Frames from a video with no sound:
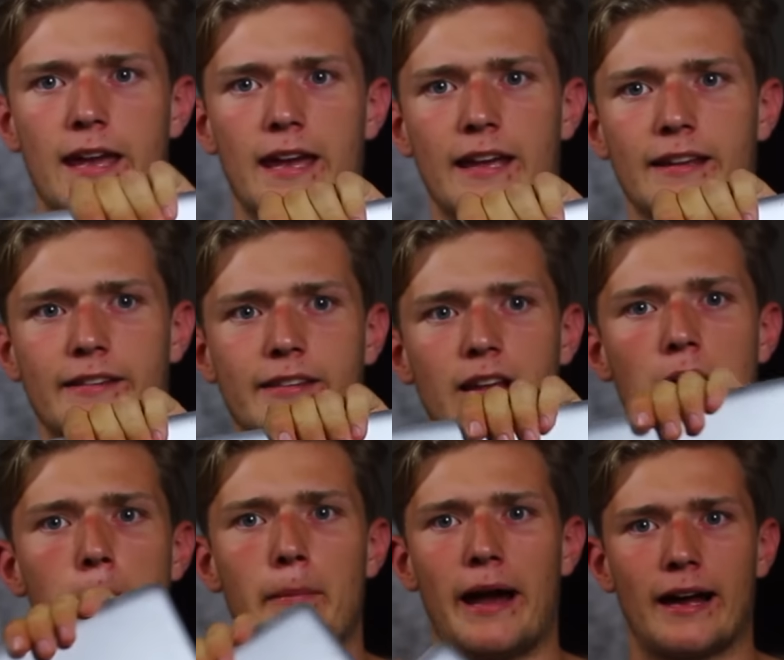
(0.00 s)
is
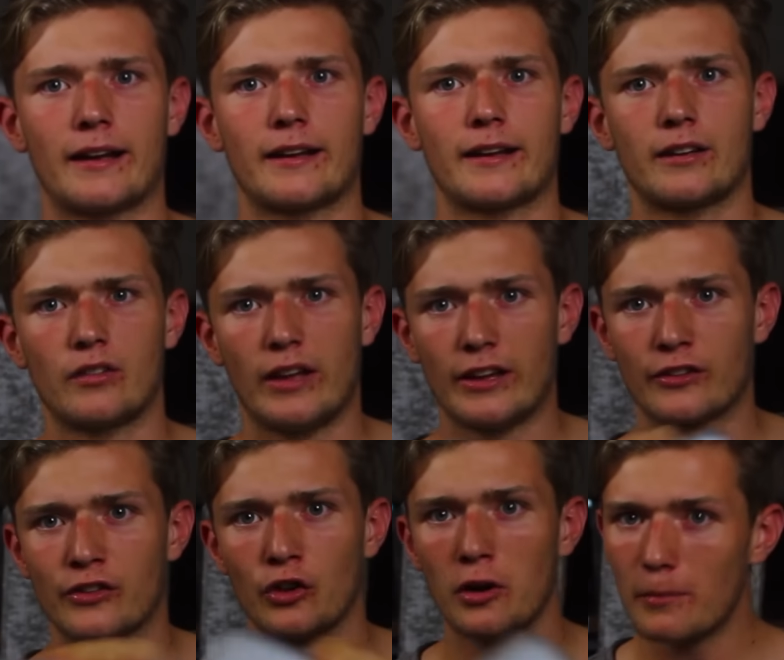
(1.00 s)
a Mac.
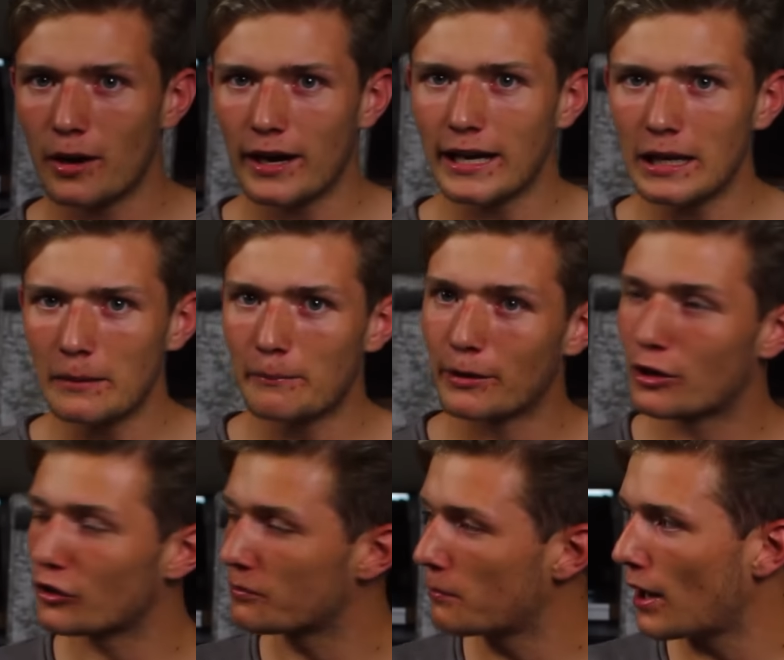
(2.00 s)
It's not mine
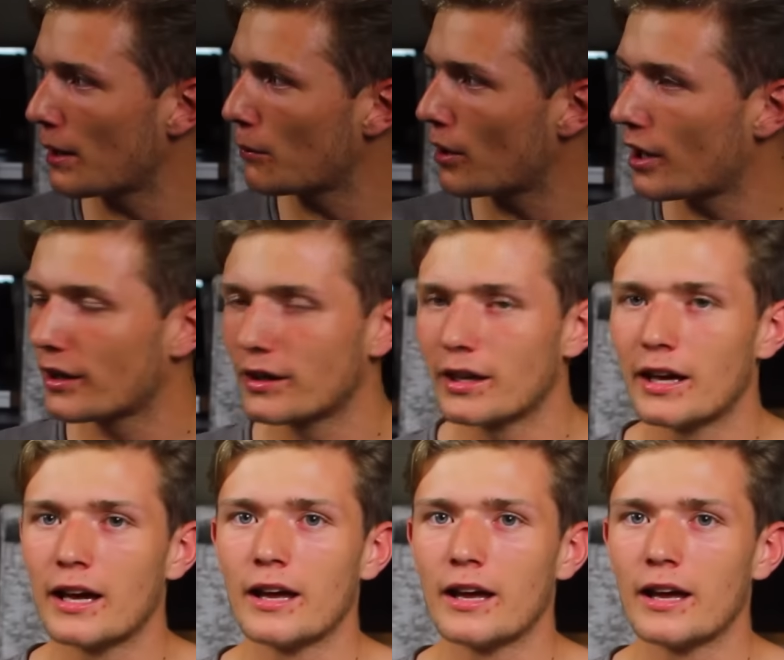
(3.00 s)
because my one...